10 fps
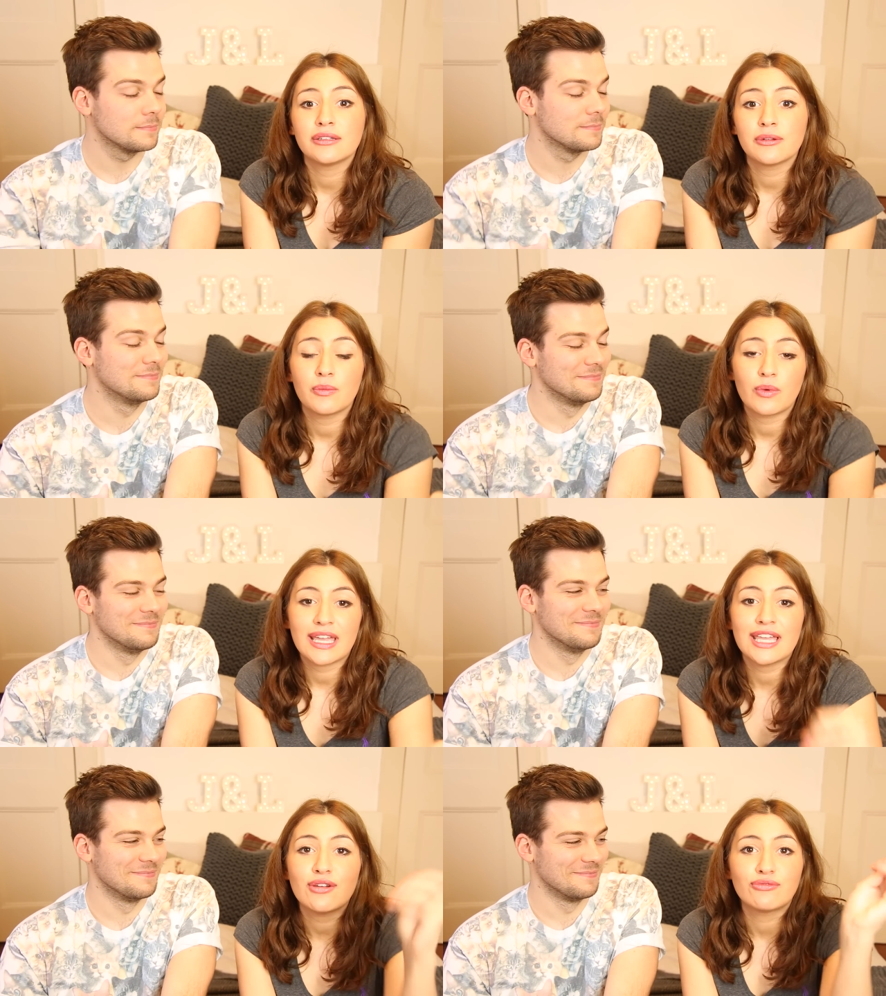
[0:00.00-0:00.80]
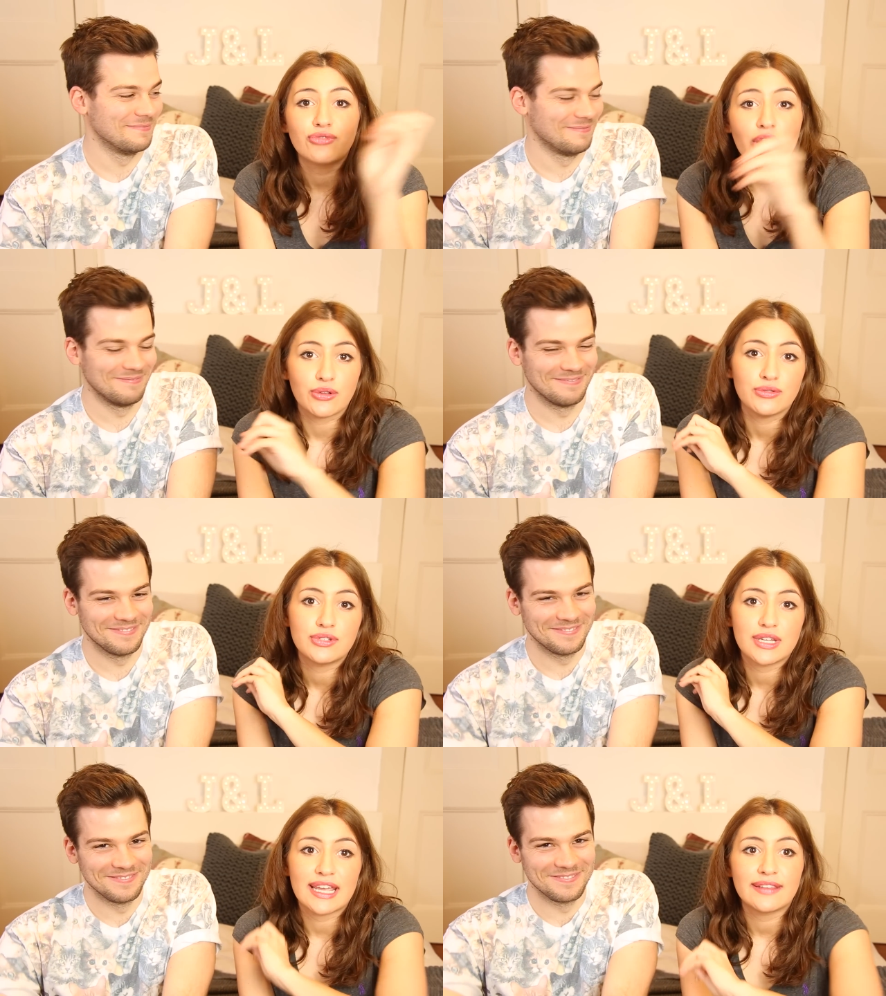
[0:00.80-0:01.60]
Speaker 1: and he
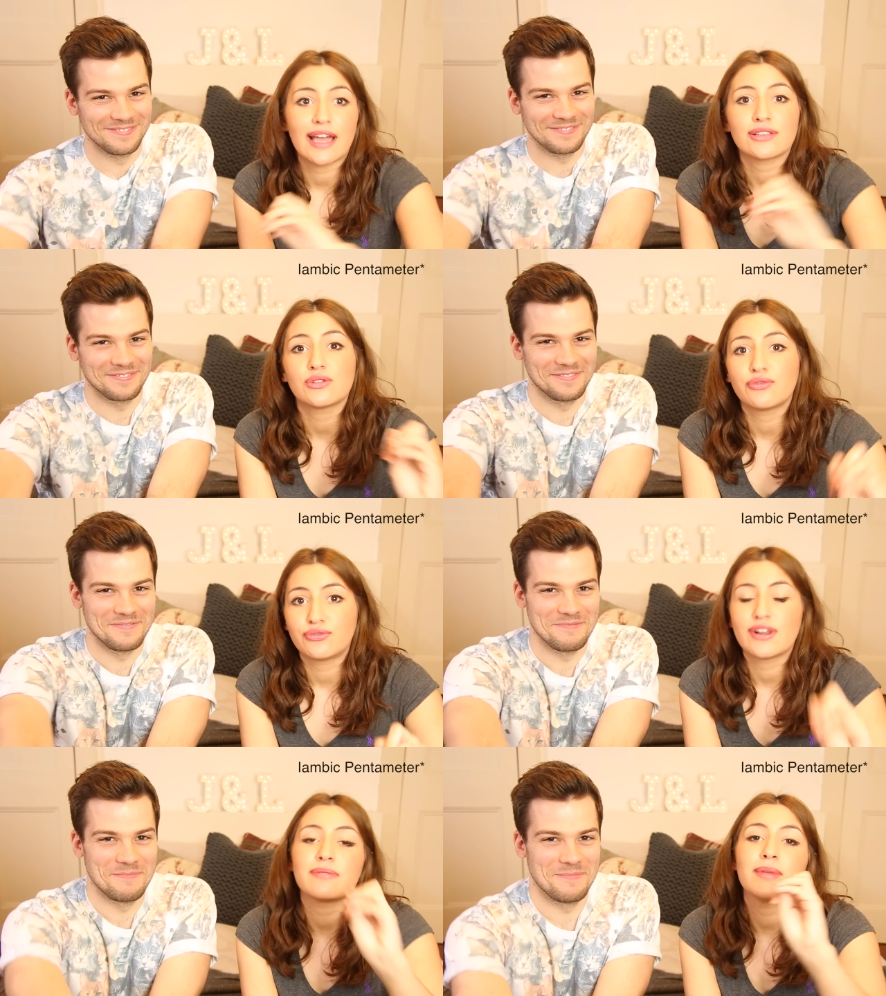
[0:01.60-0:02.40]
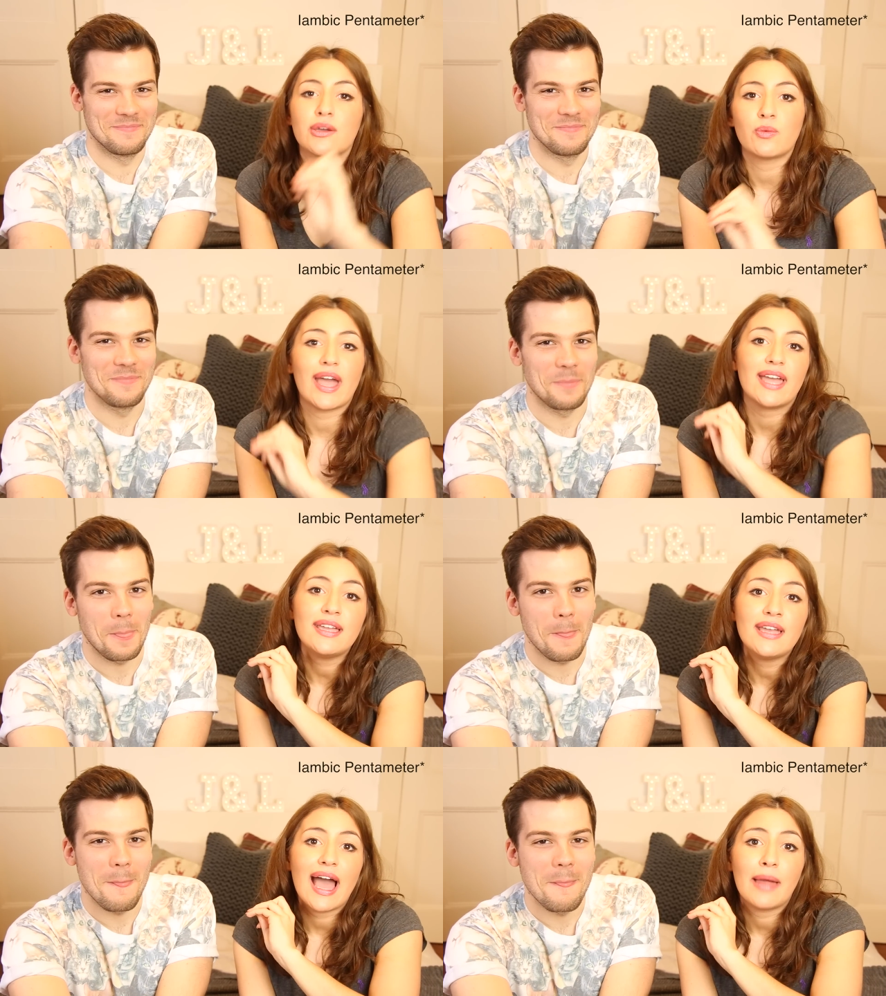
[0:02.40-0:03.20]
wrote in that sort of rhythmic
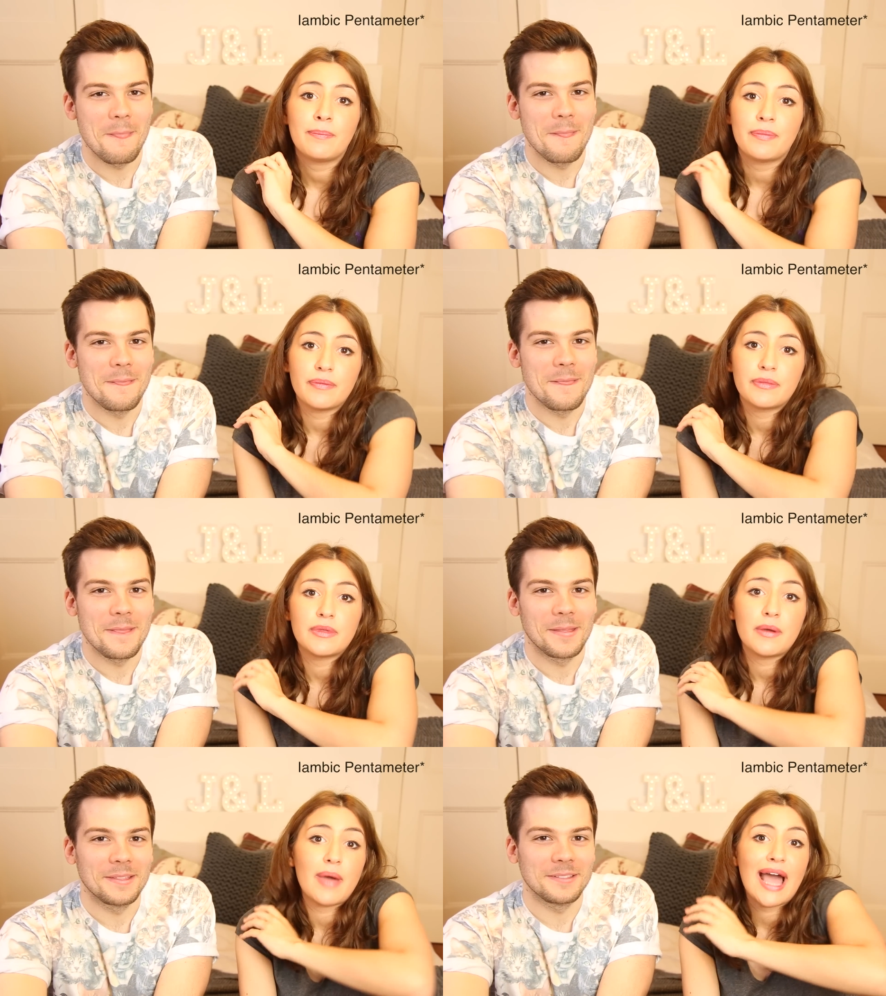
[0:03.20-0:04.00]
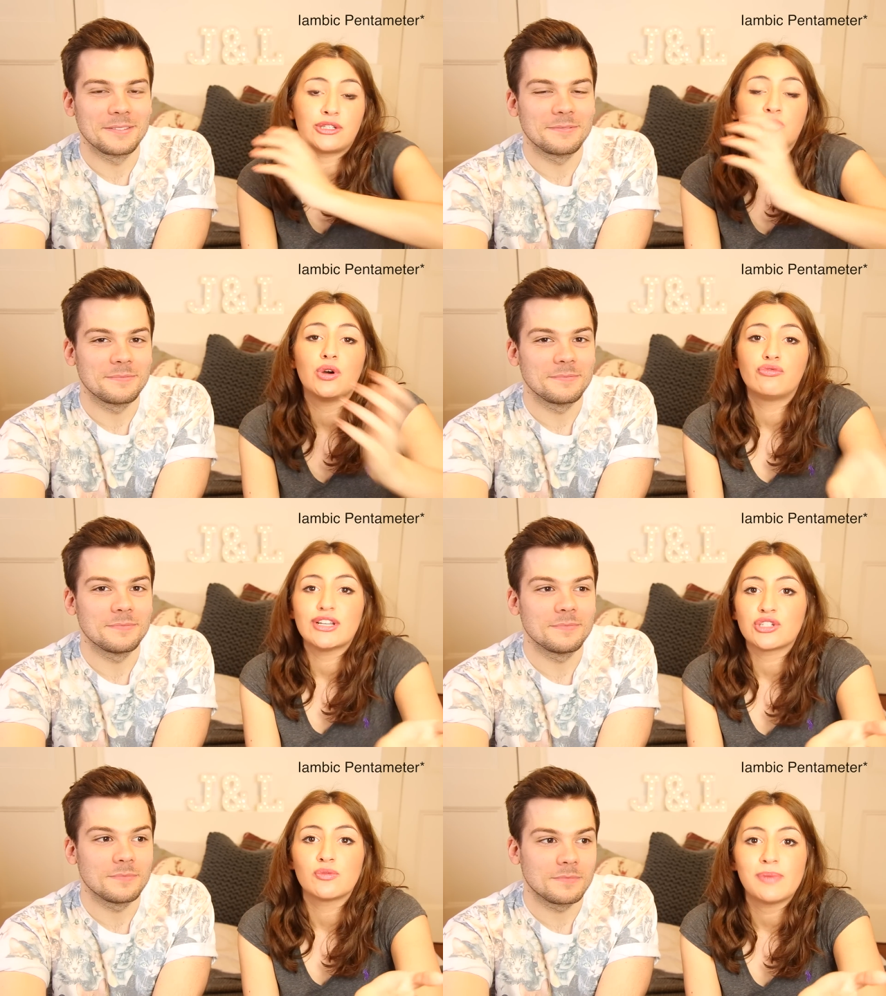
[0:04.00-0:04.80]
way, and the actual
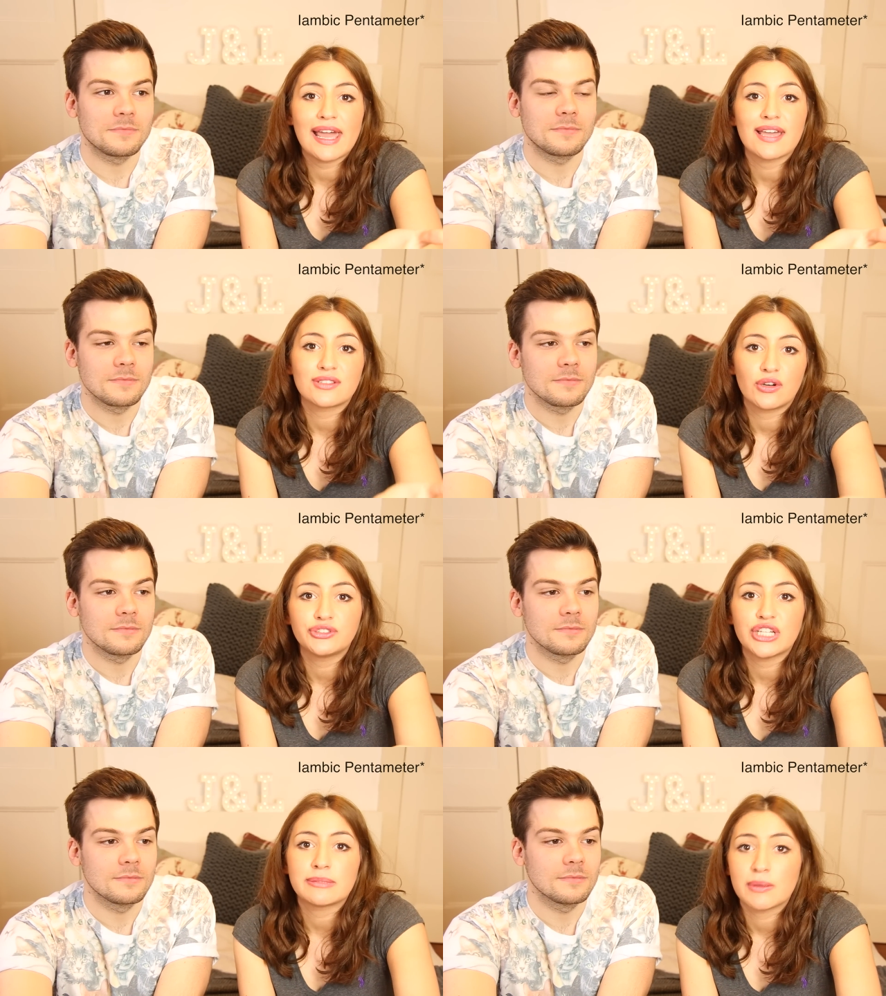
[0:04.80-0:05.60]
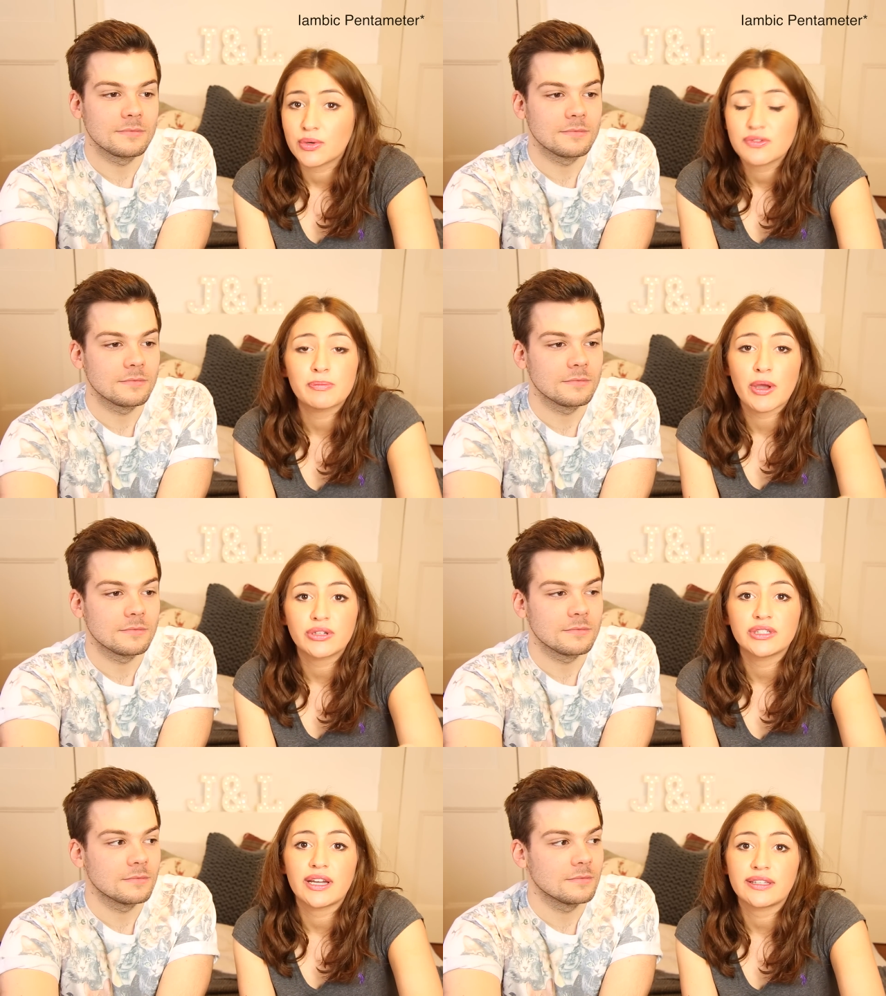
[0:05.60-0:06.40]
original players of Shakespeare would have
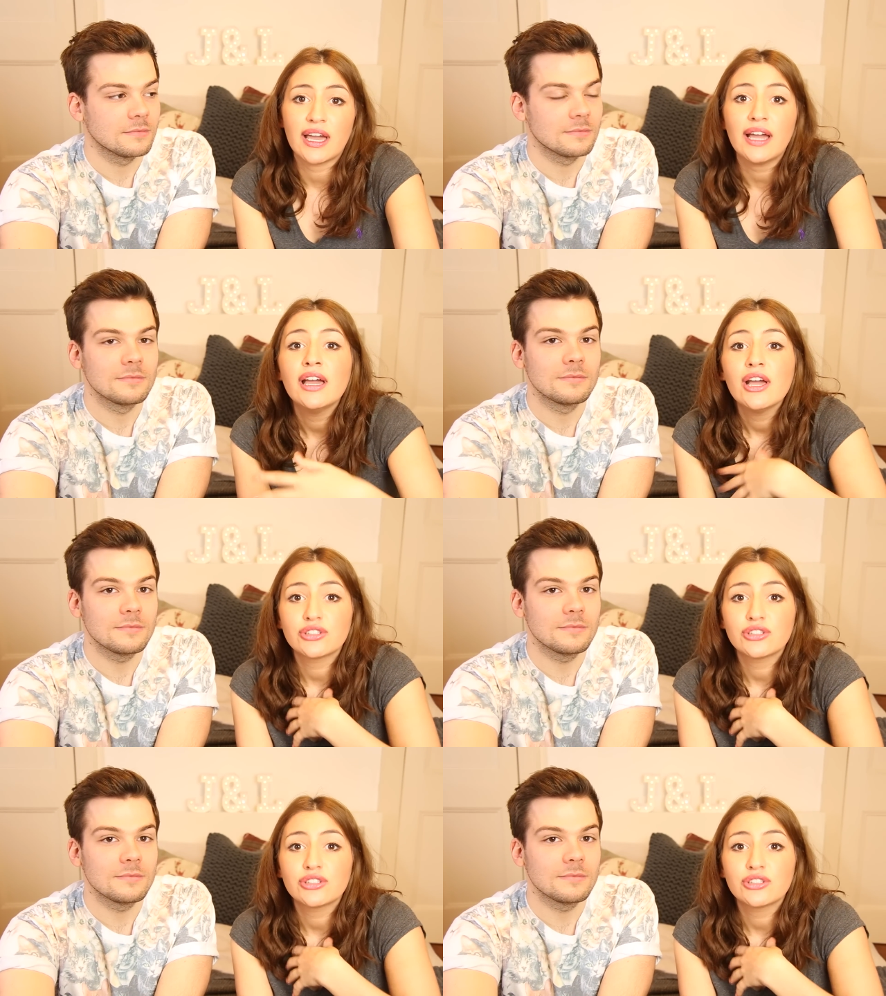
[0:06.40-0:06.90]
spoken like that.